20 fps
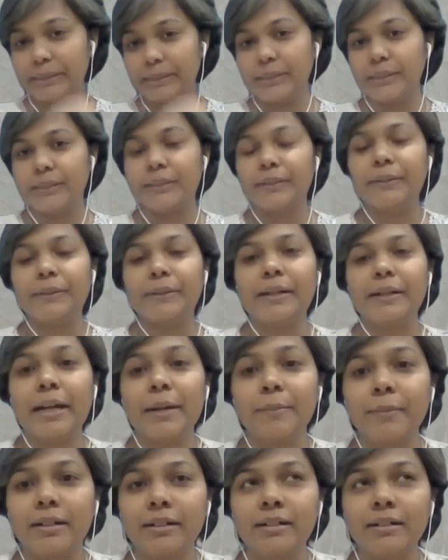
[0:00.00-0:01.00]

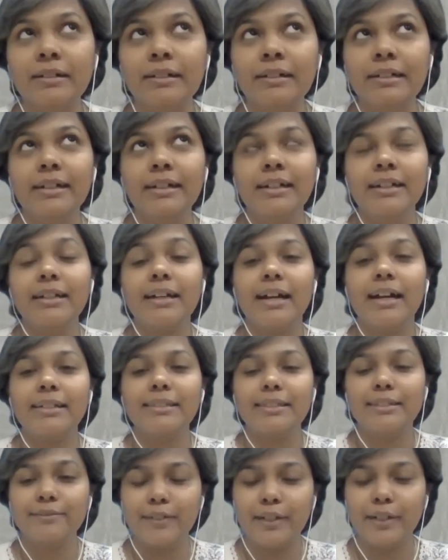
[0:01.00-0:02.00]
I'm a
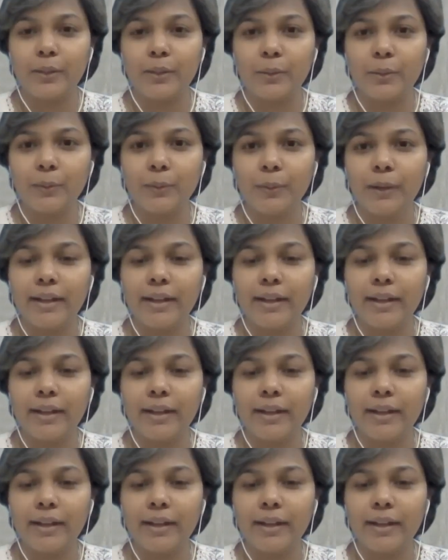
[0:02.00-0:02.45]
Gandhi fellow